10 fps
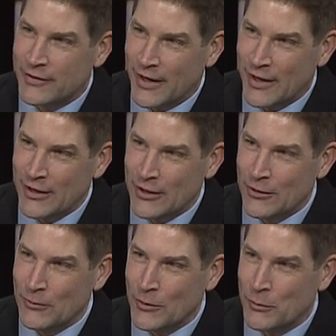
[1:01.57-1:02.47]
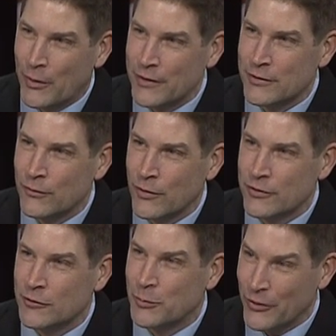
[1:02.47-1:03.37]
tie in with Boston
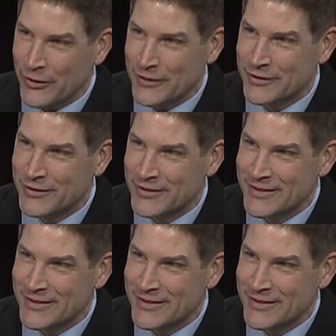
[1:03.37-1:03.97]
vs. Bullies?